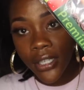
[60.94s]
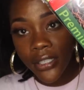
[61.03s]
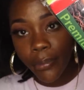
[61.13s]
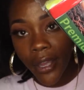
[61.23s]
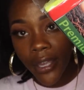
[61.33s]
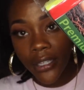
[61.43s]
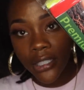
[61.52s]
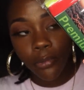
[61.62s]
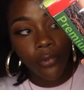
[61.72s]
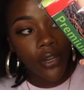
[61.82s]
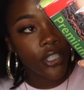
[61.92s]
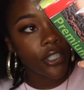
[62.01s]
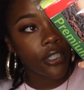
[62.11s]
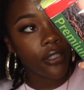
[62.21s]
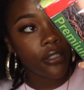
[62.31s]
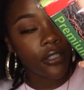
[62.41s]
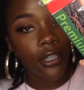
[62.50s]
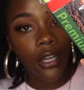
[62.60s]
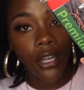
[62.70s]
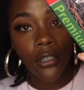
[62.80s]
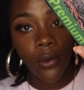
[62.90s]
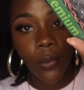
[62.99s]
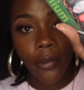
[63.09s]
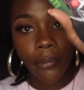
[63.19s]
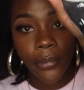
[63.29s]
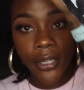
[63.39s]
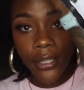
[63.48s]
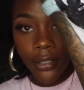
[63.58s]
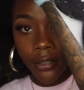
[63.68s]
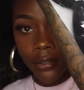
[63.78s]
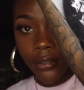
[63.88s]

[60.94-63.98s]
it's by expressions in the color 1b